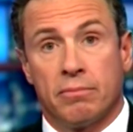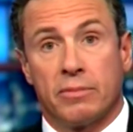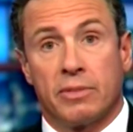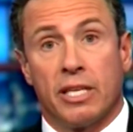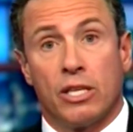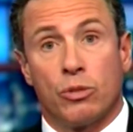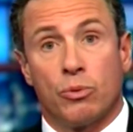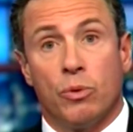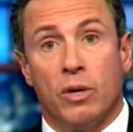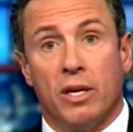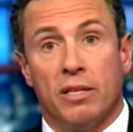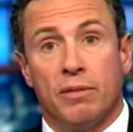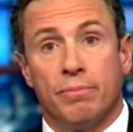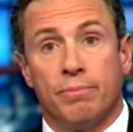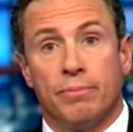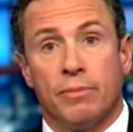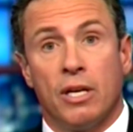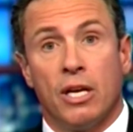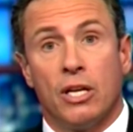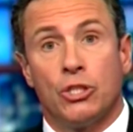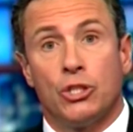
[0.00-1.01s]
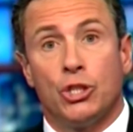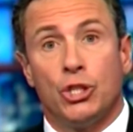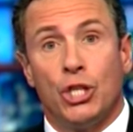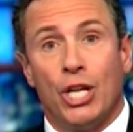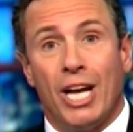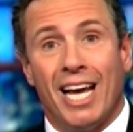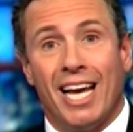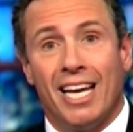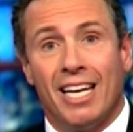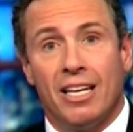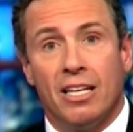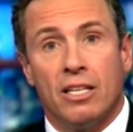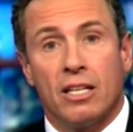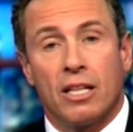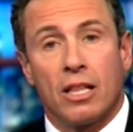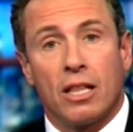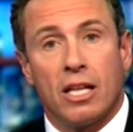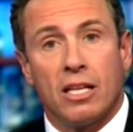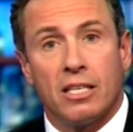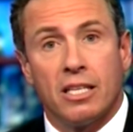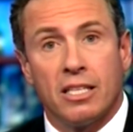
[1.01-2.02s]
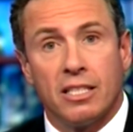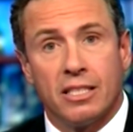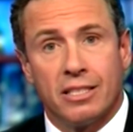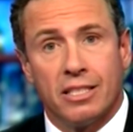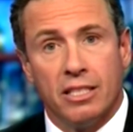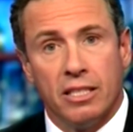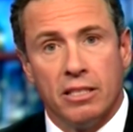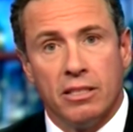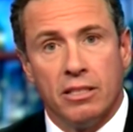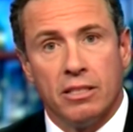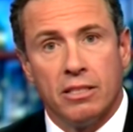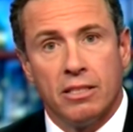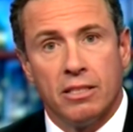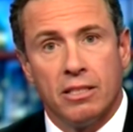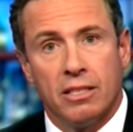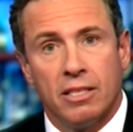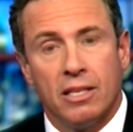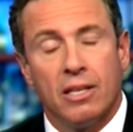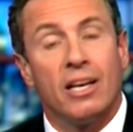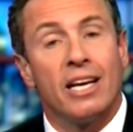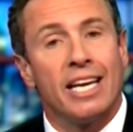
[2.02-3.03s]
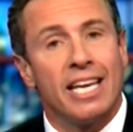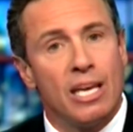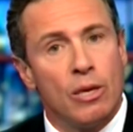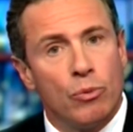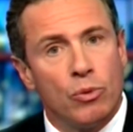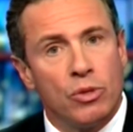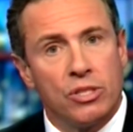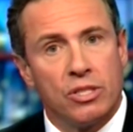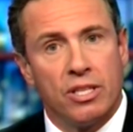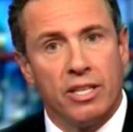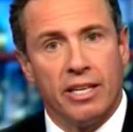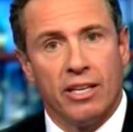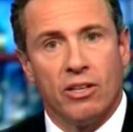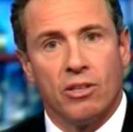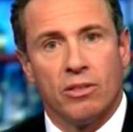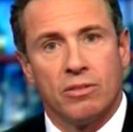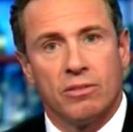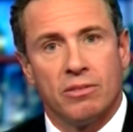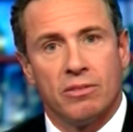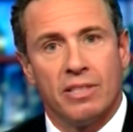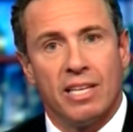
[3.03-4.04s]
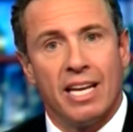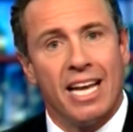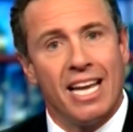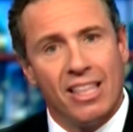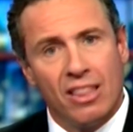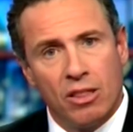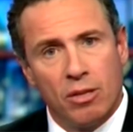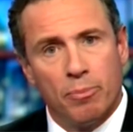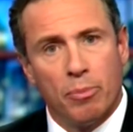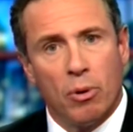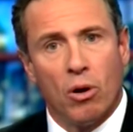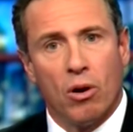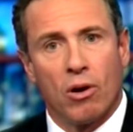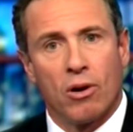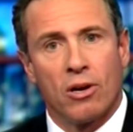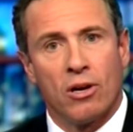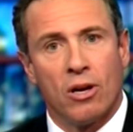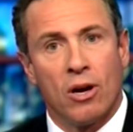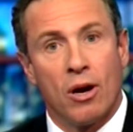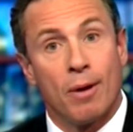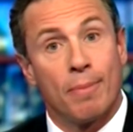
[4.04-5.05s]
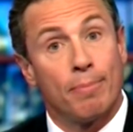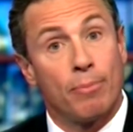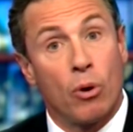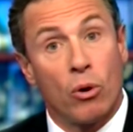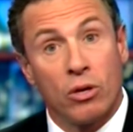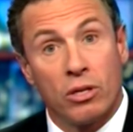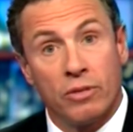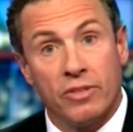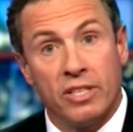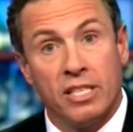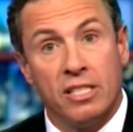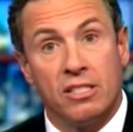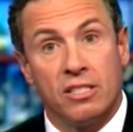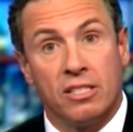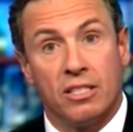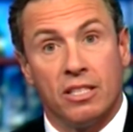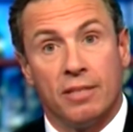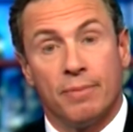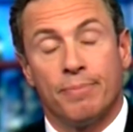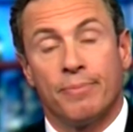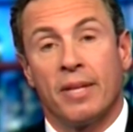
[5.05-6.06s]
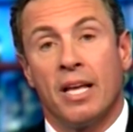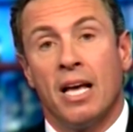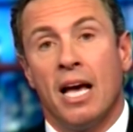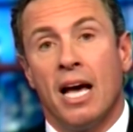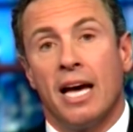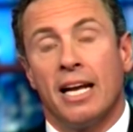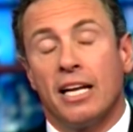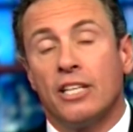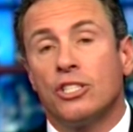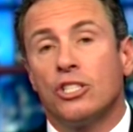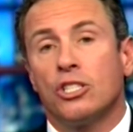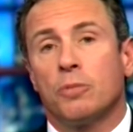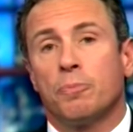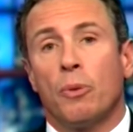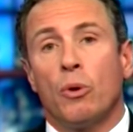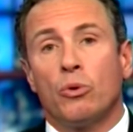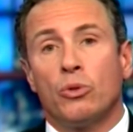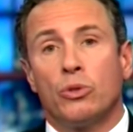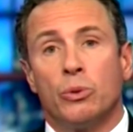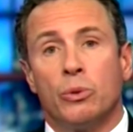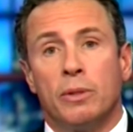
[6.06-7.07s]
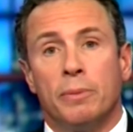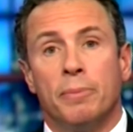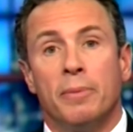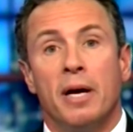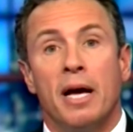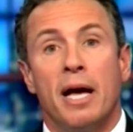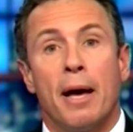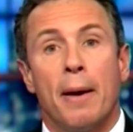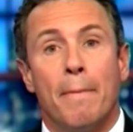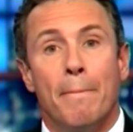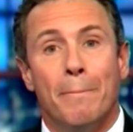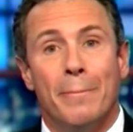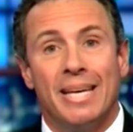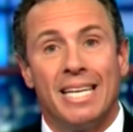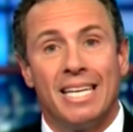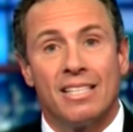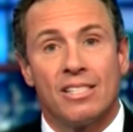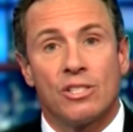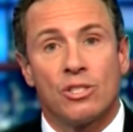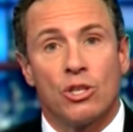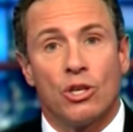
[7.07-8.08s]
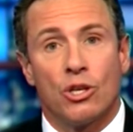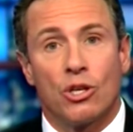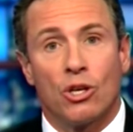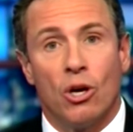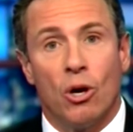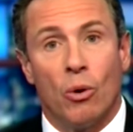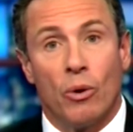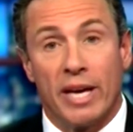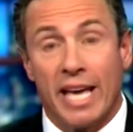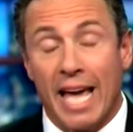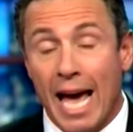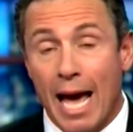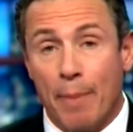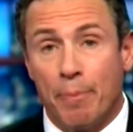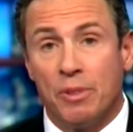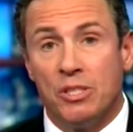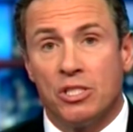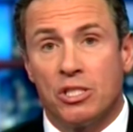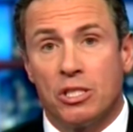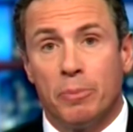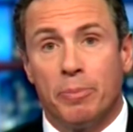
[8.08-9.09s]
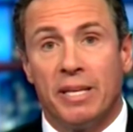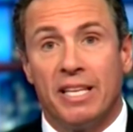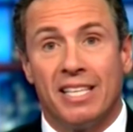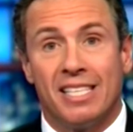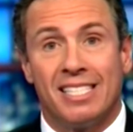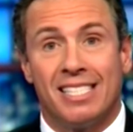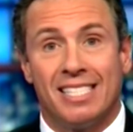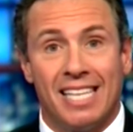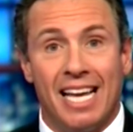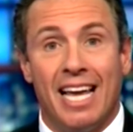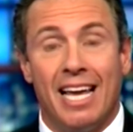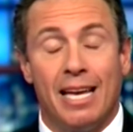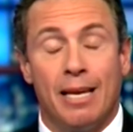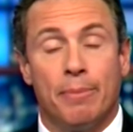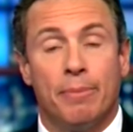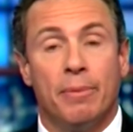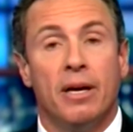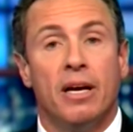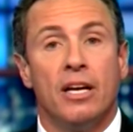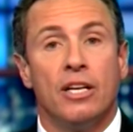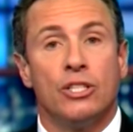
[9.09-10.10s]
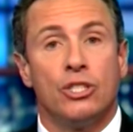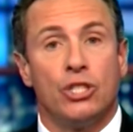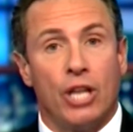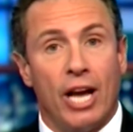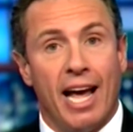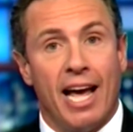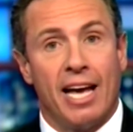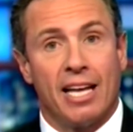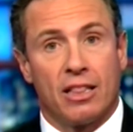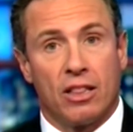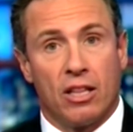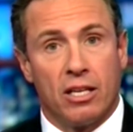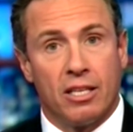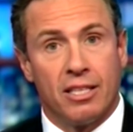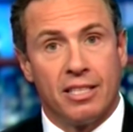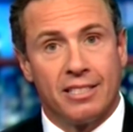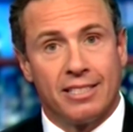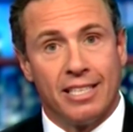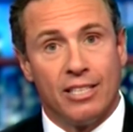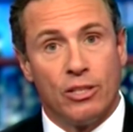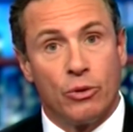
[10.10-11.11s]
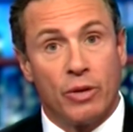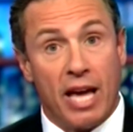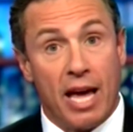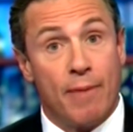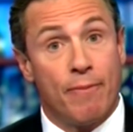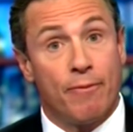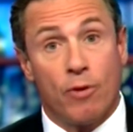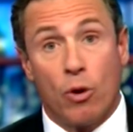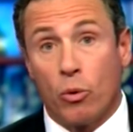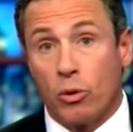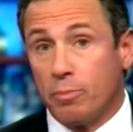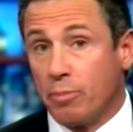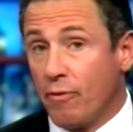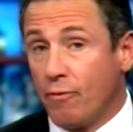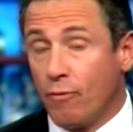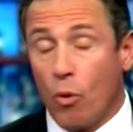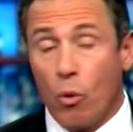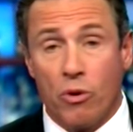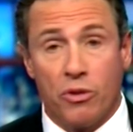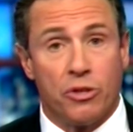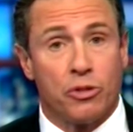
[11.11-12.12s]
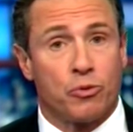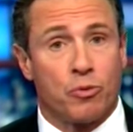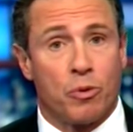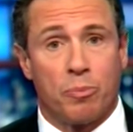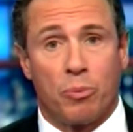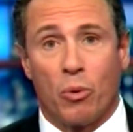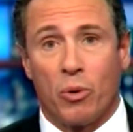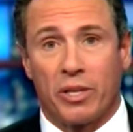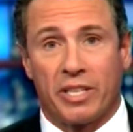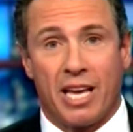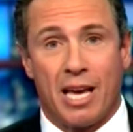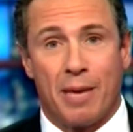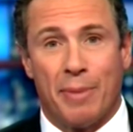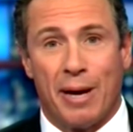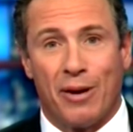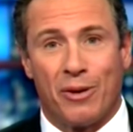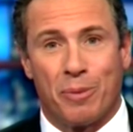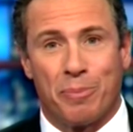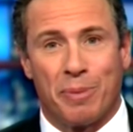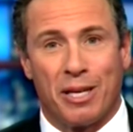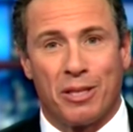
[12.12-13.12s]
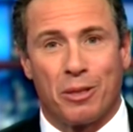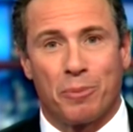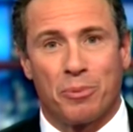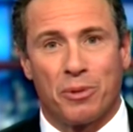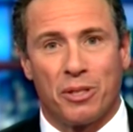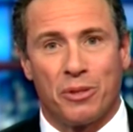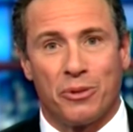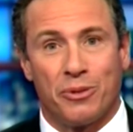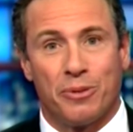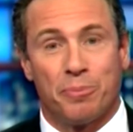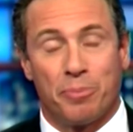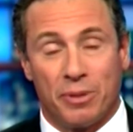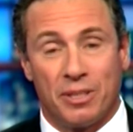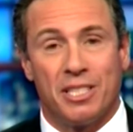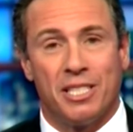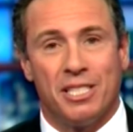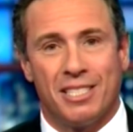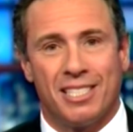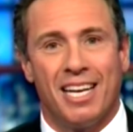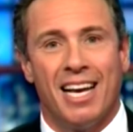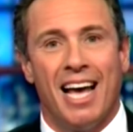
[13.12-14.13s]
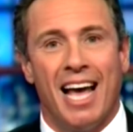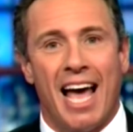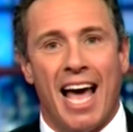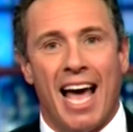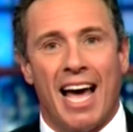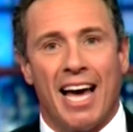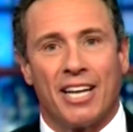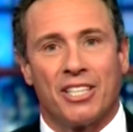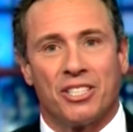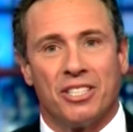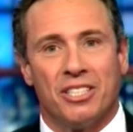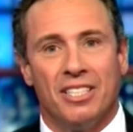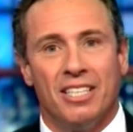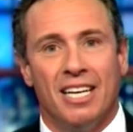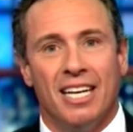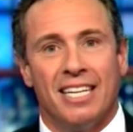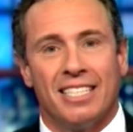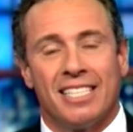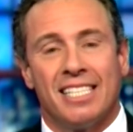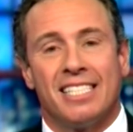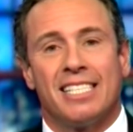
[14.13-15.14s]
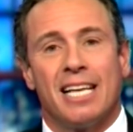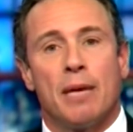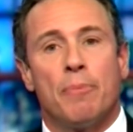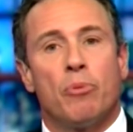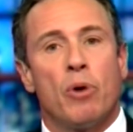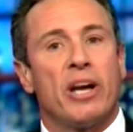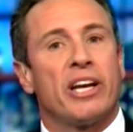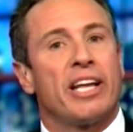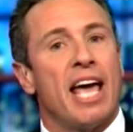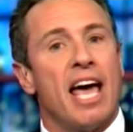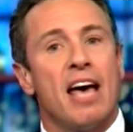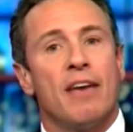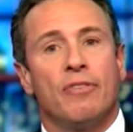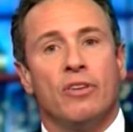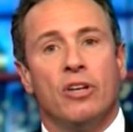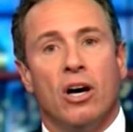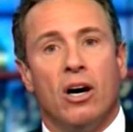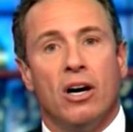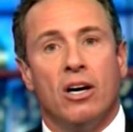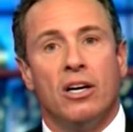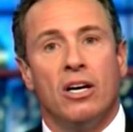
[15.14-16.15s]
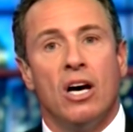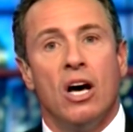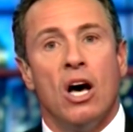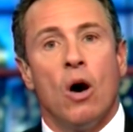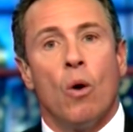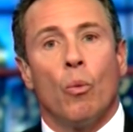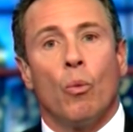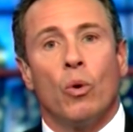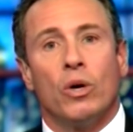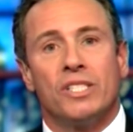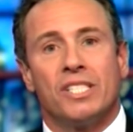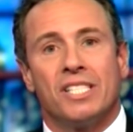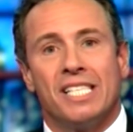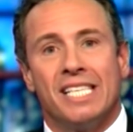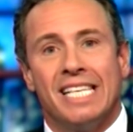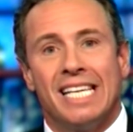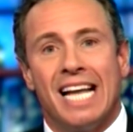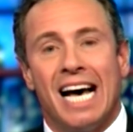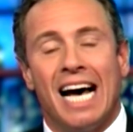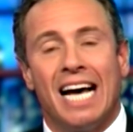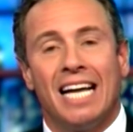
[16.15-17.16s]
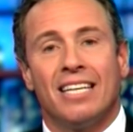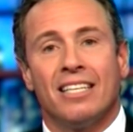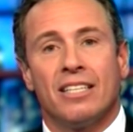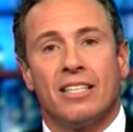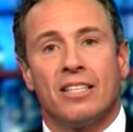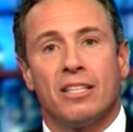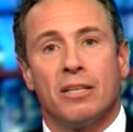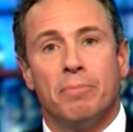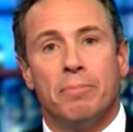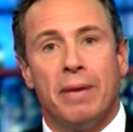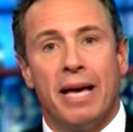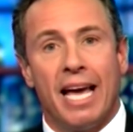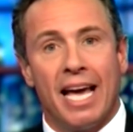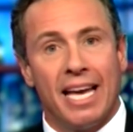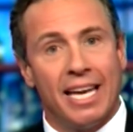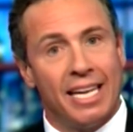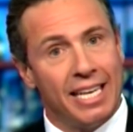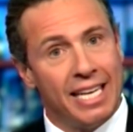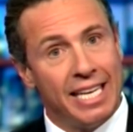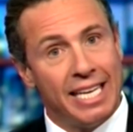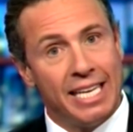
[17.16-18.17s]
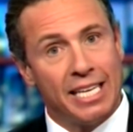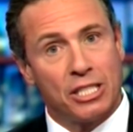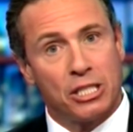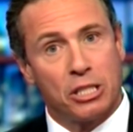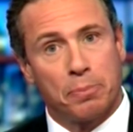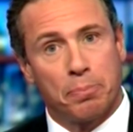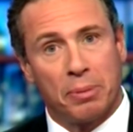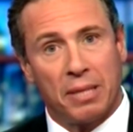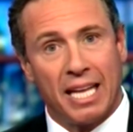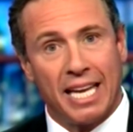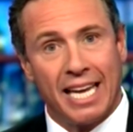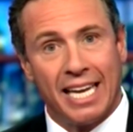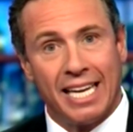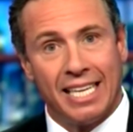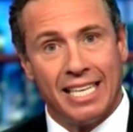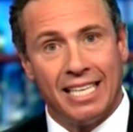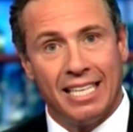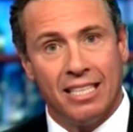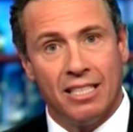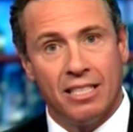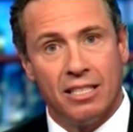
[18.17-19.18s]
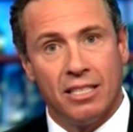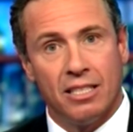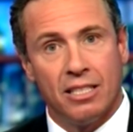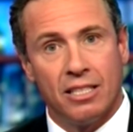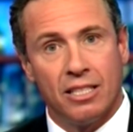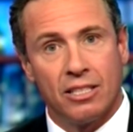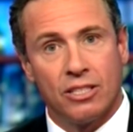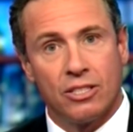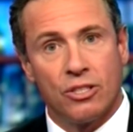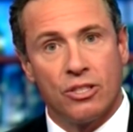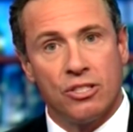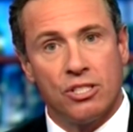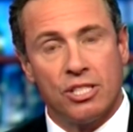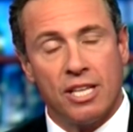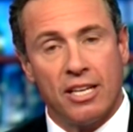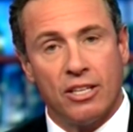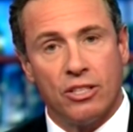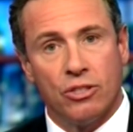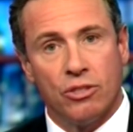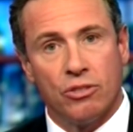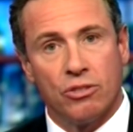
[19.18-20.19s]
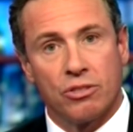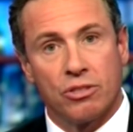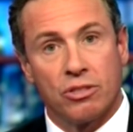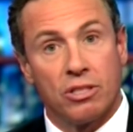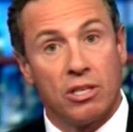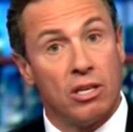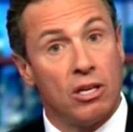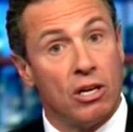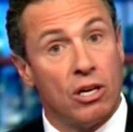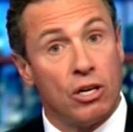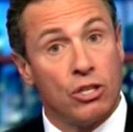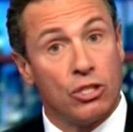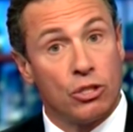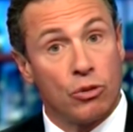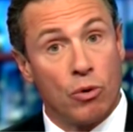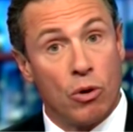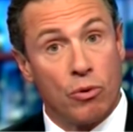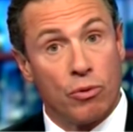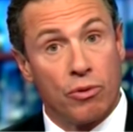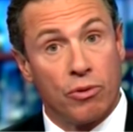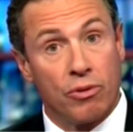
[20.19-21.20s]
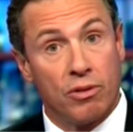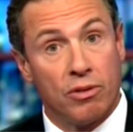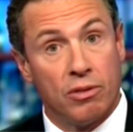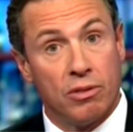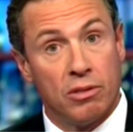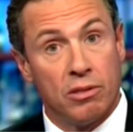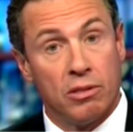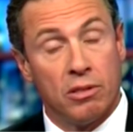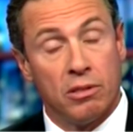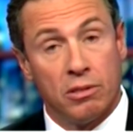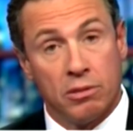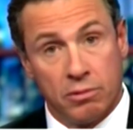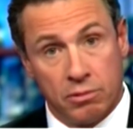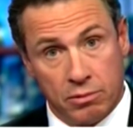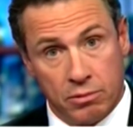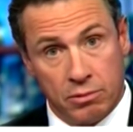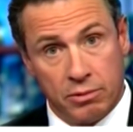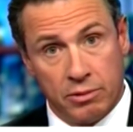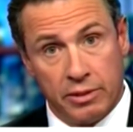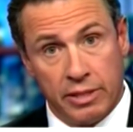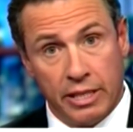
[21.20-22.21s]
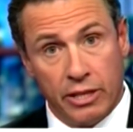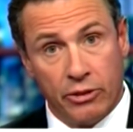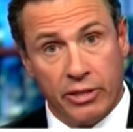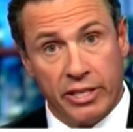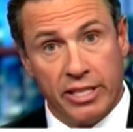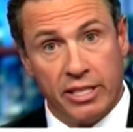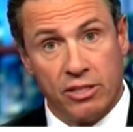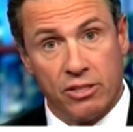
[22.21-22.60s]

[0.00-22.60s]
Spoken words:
Guess what? Chad Luddington. He was there in the bar, part of the incident. And I just spoke to him minutes ago. He happens to be the same Chad Luddington who came forward before this report came out about the police action to say Brett Kavanaugh was not the man he explained to the senators under oath. Here.